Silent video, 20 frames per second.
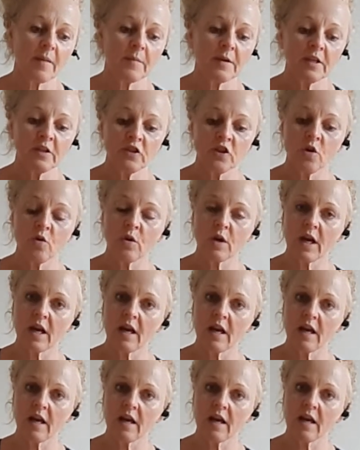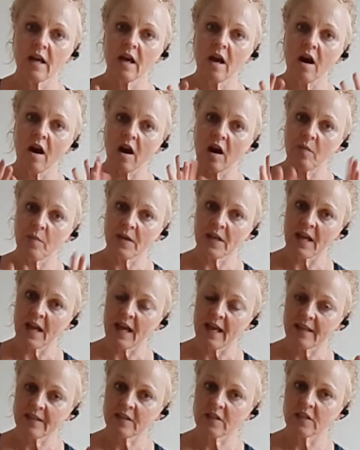in yoga are being
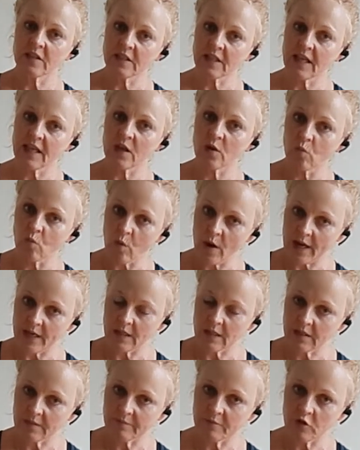asked to take weight